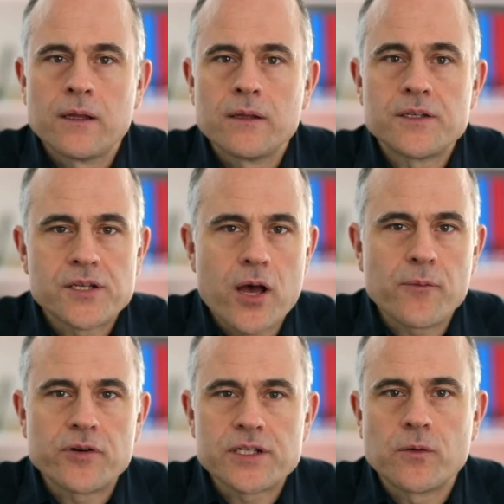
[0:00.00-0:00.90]
The
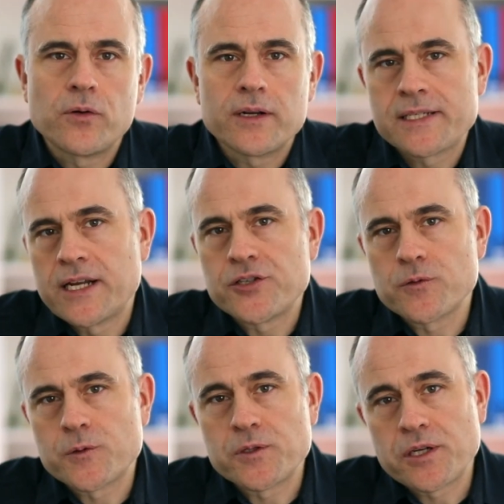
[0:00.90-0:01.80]
term critical
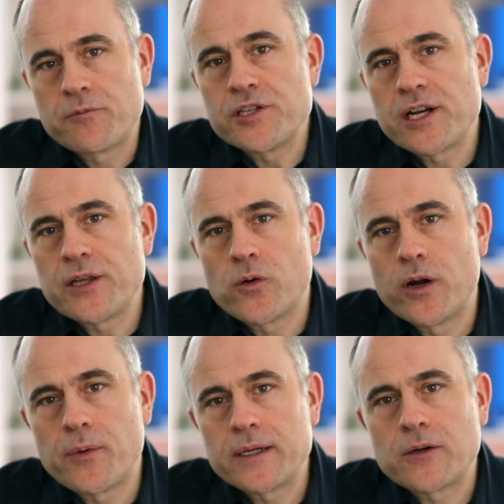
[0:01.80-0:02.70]
non-essentials was originally
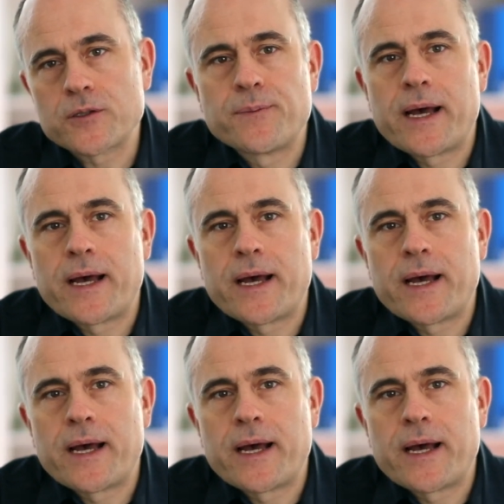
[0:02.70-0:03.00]
coined by Dr.